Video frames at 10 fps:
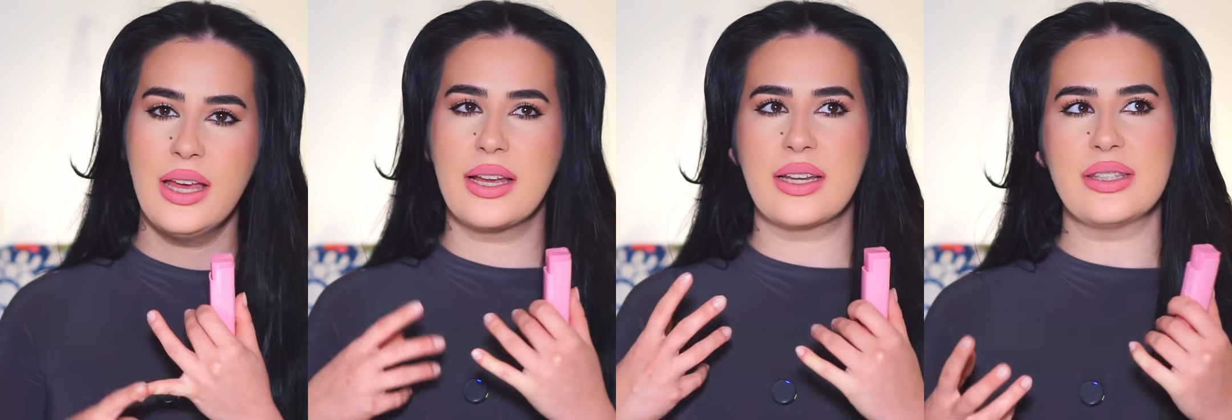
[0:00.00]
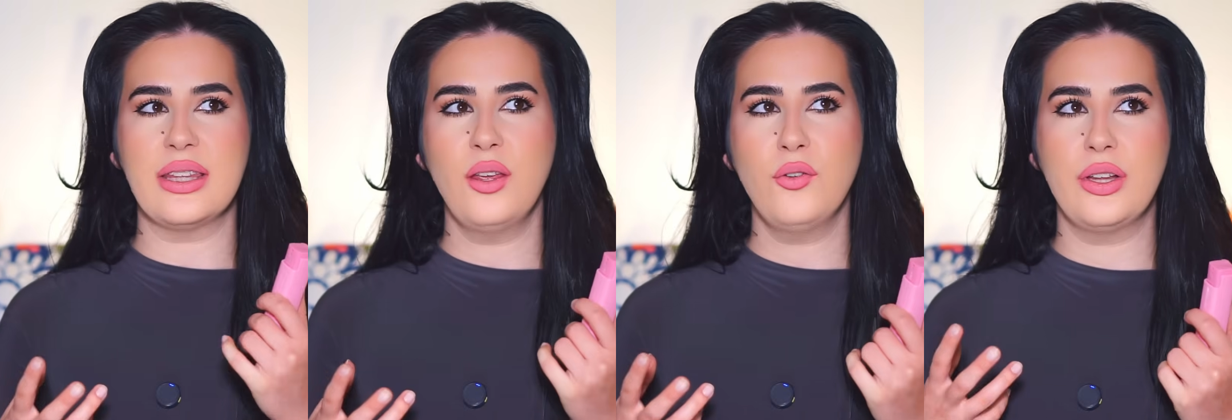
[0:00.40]
because
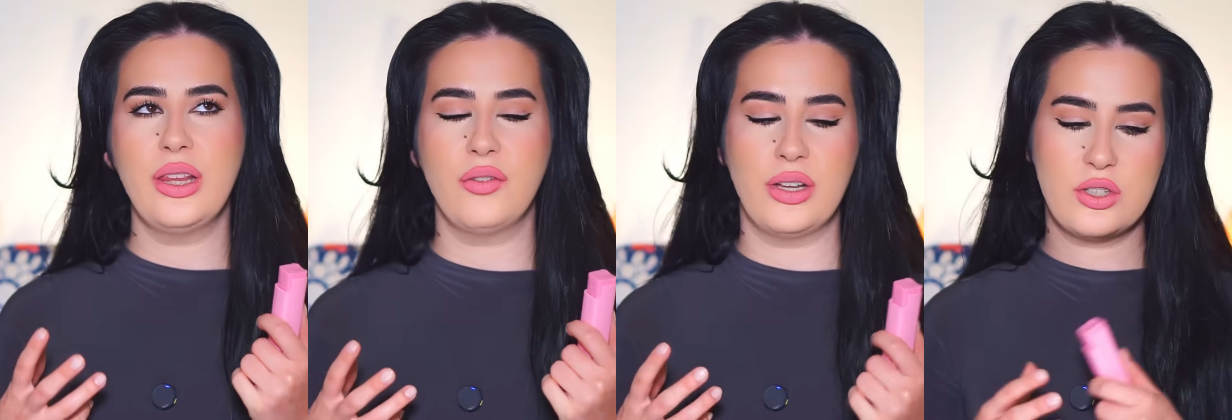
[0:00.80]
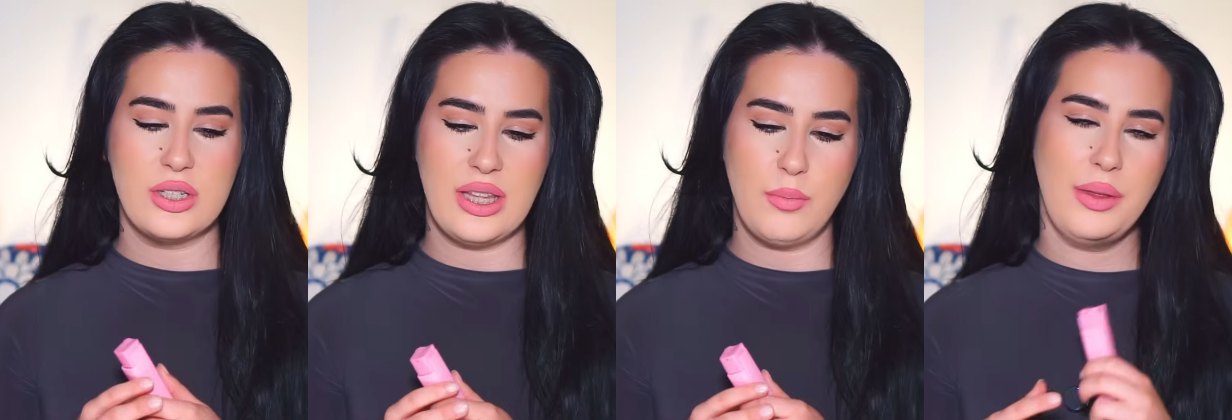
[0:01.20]
even if, let's
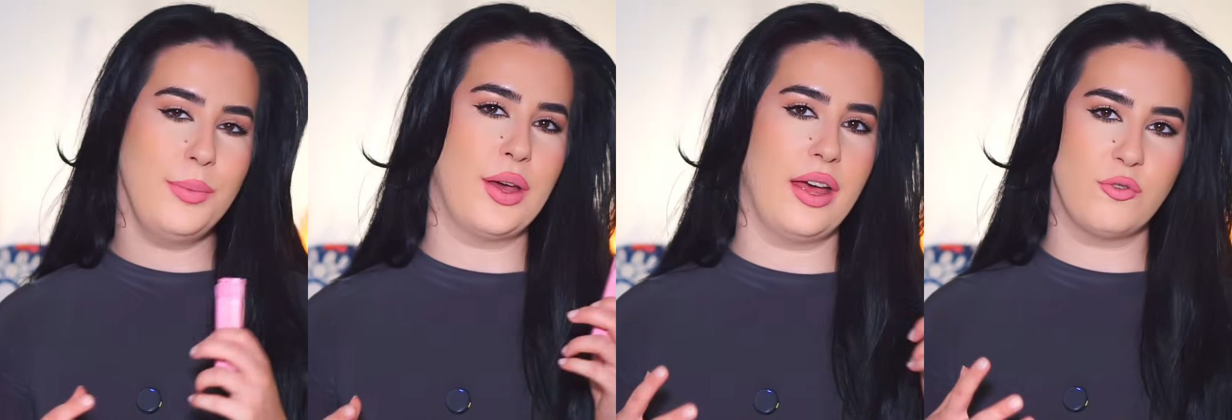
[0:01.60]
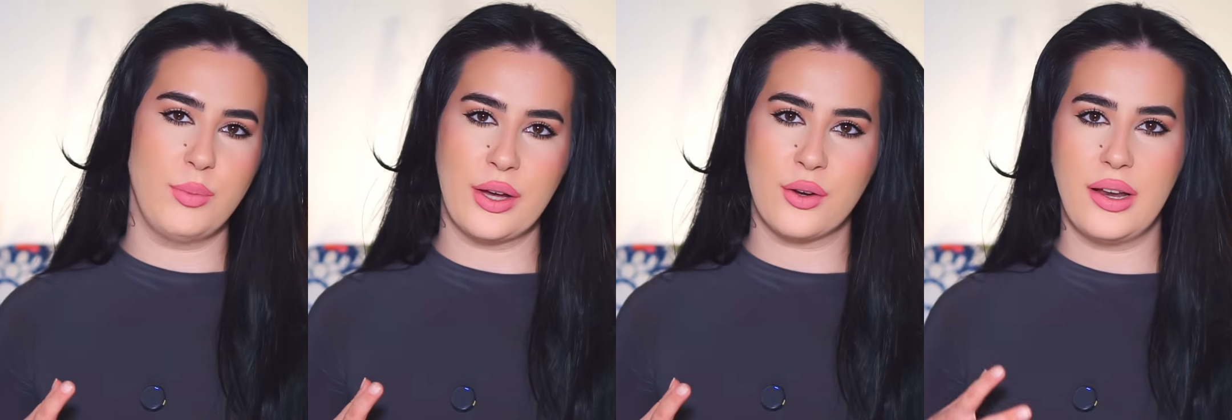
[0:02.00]
just say, maybe you have
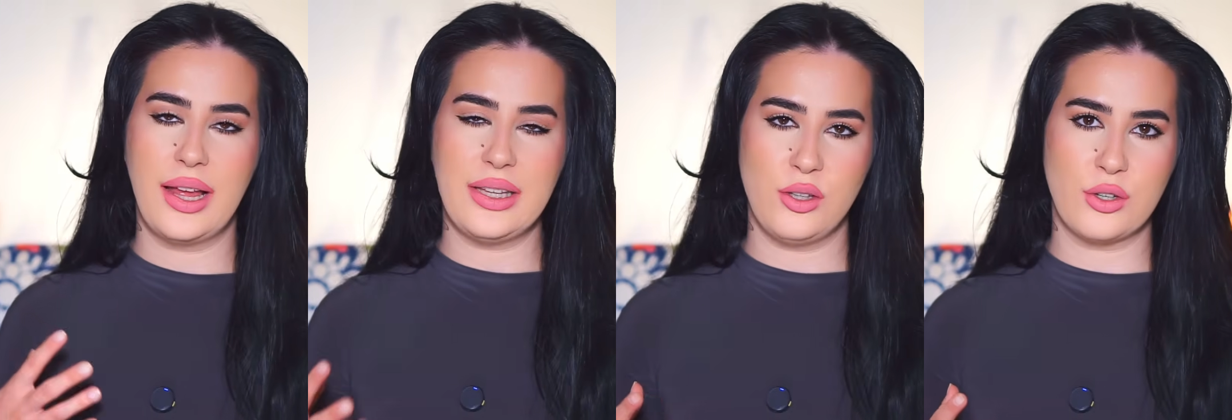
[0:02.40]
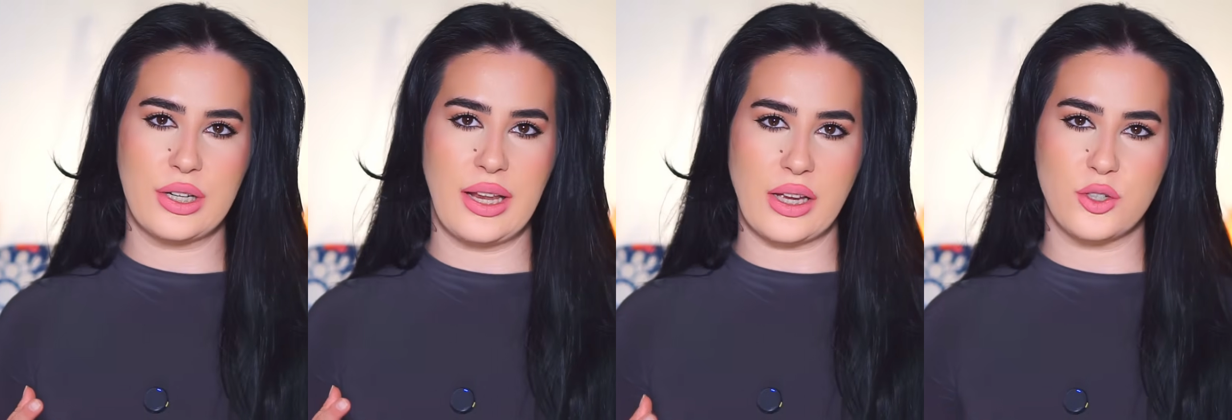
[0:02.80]
Bianco Latte in your
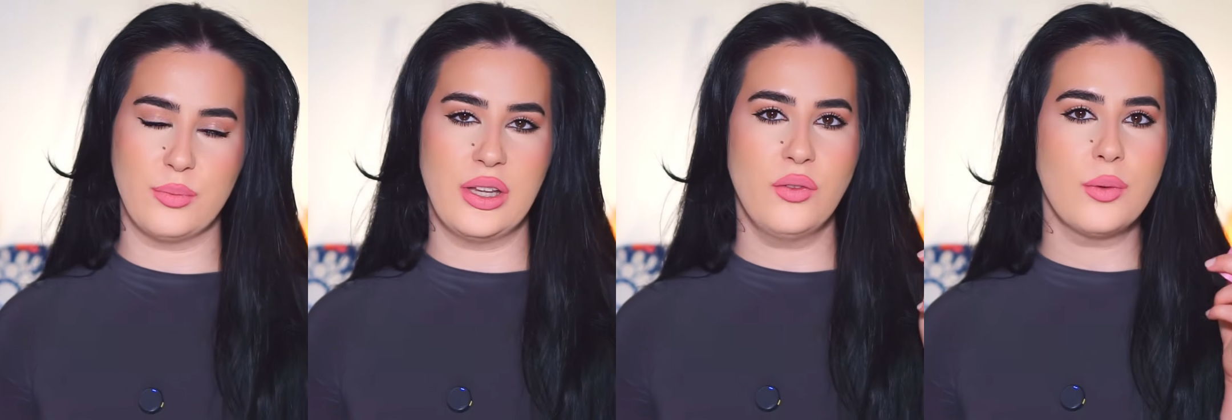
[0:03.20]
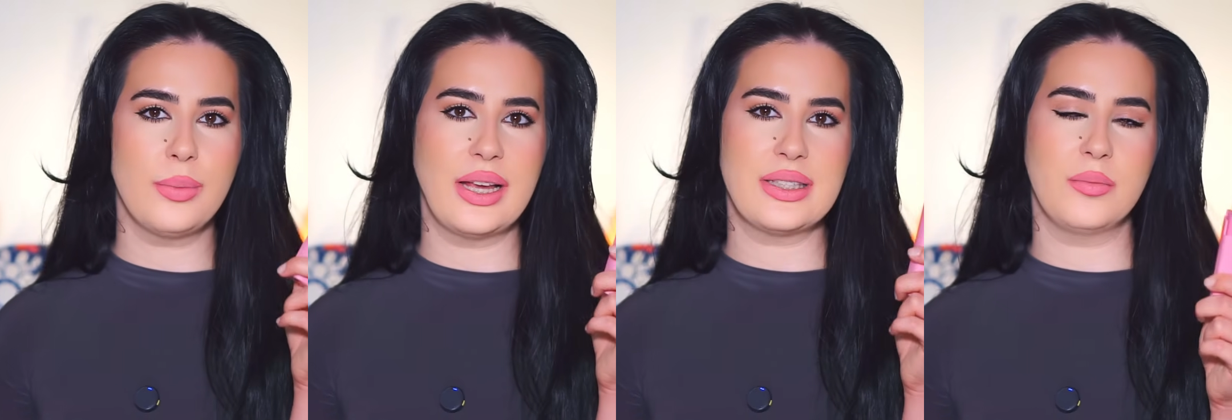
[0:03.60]
collection, but if you
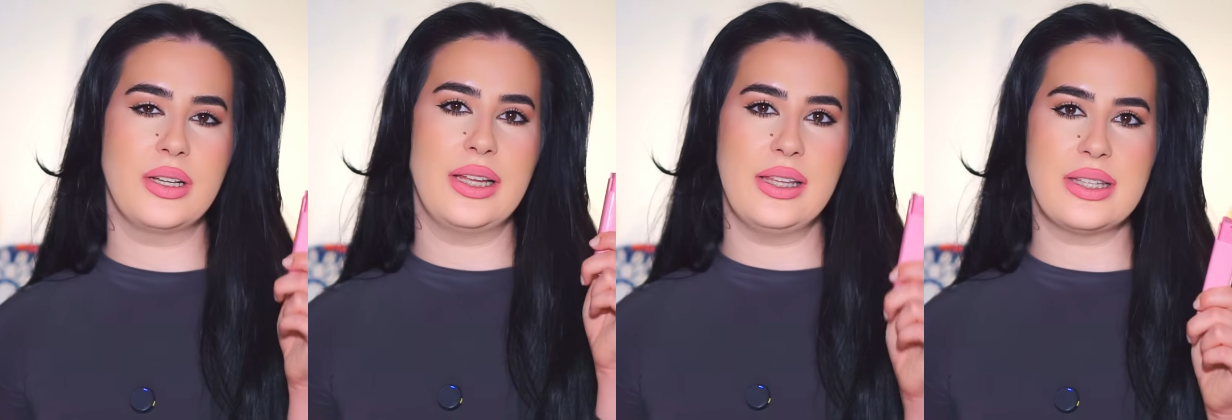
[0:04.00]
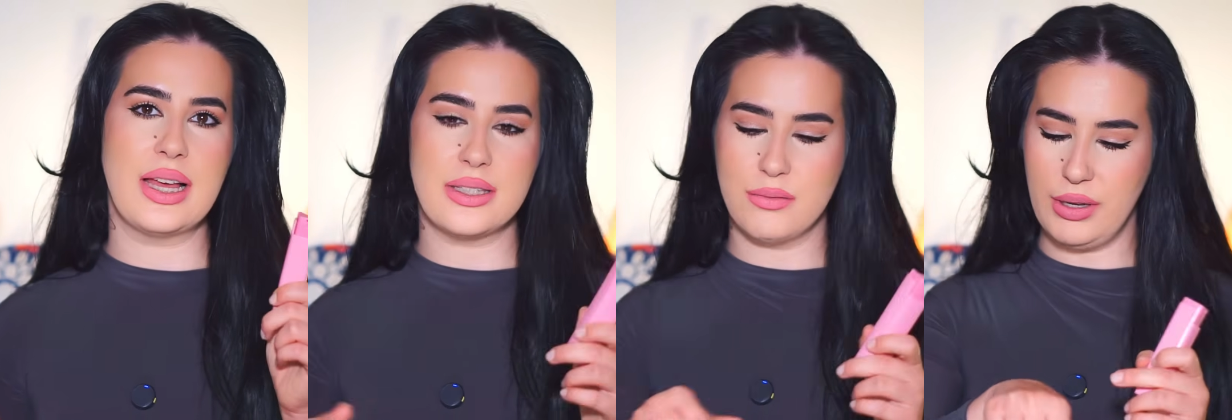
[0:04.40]
apply something like this
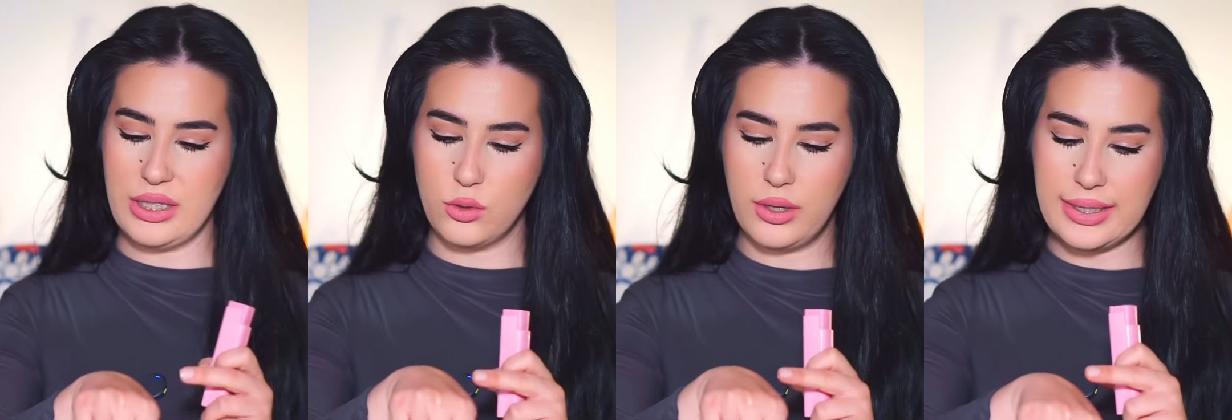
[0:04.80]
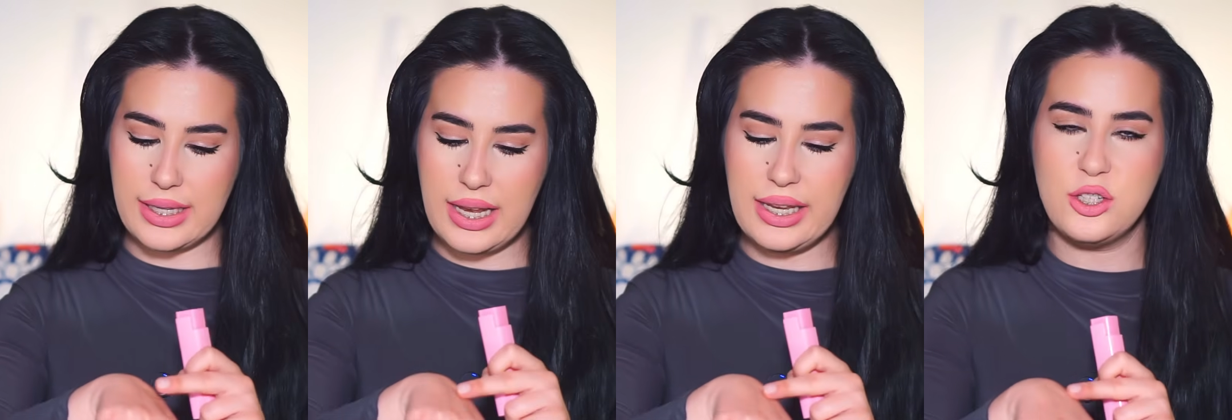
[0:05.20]
as a base, you guys,
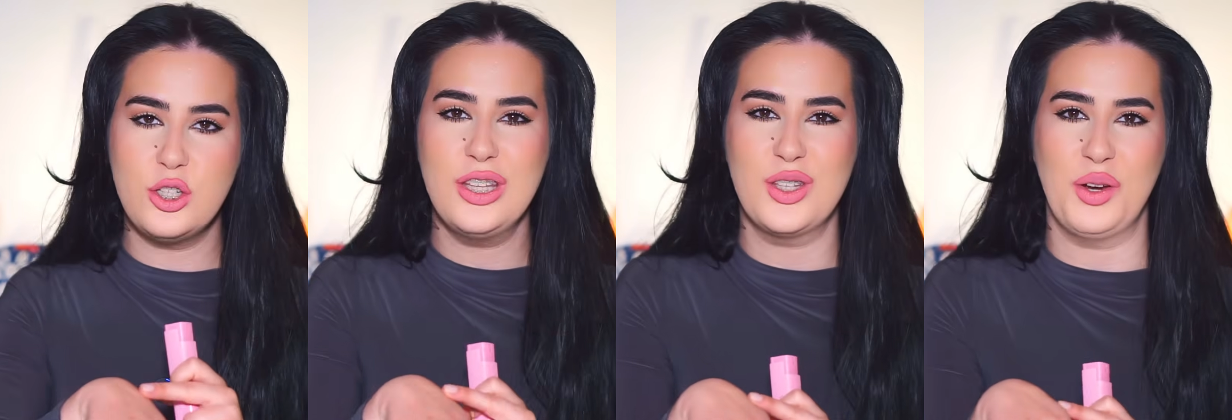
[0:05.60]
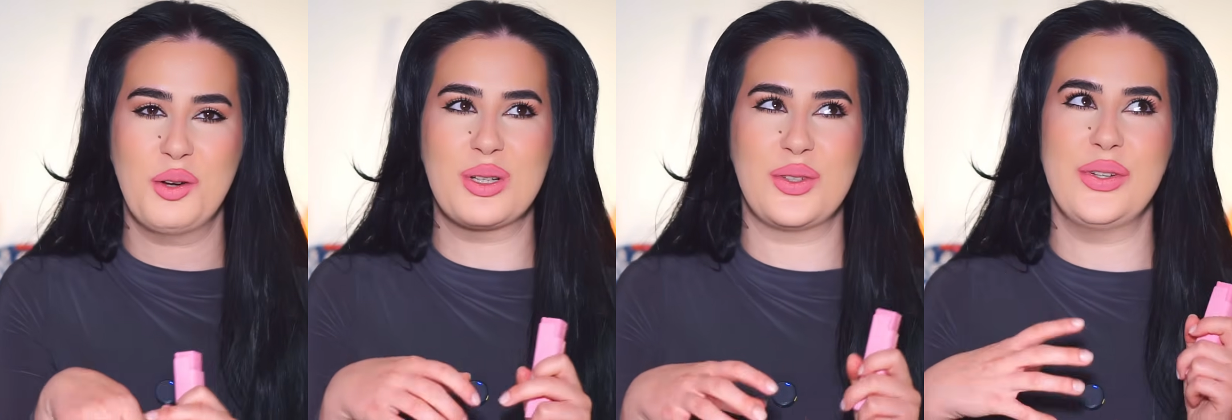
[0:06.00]
legit, this
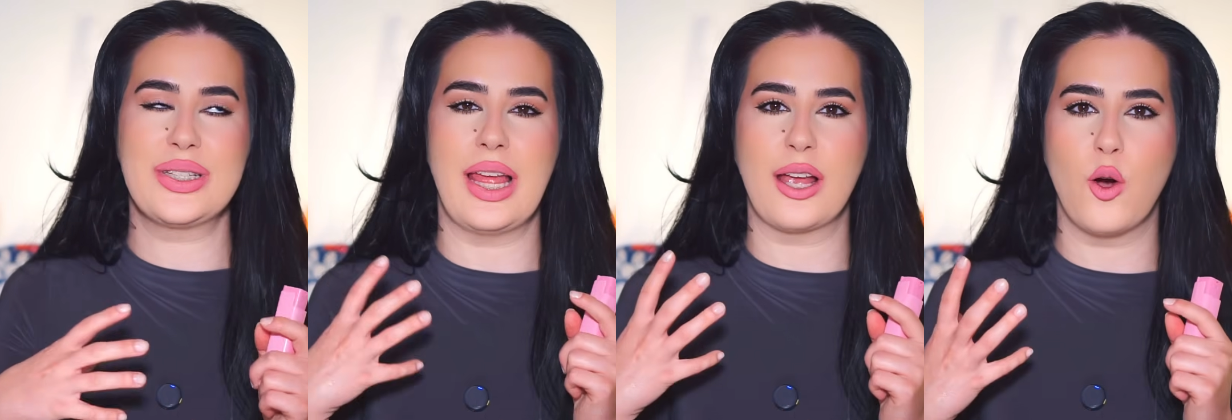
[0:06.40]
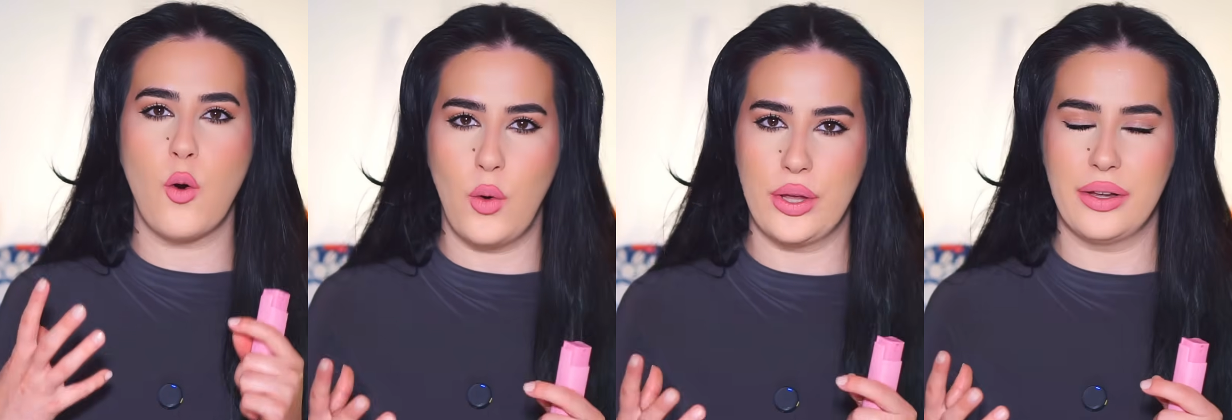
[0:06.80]
fragrance feels like
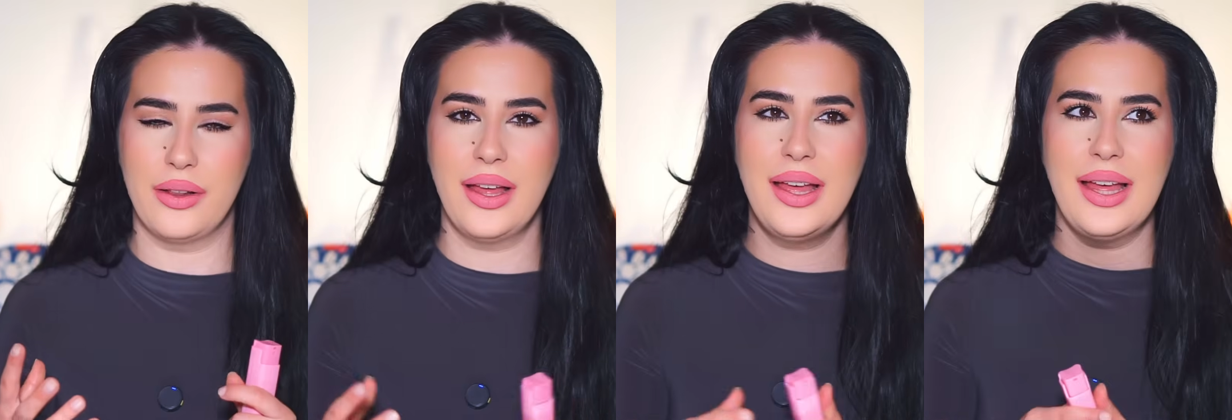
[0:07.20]
oil.